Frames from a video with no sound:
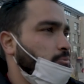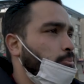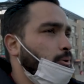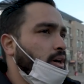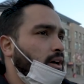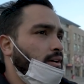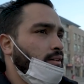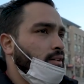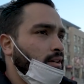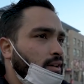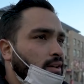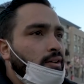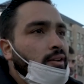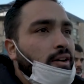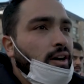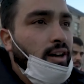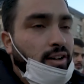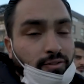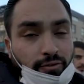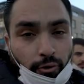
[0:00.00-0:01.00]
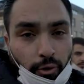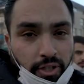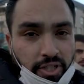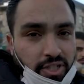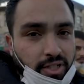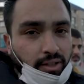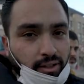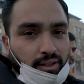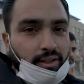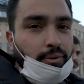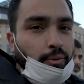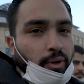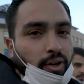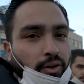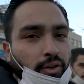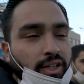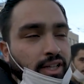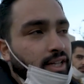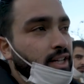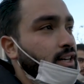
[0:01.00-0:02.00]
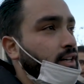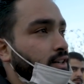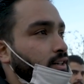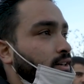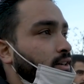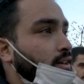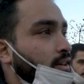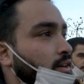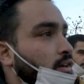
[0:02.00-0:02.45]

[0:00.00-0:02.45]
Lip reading: but unfortunately we're only here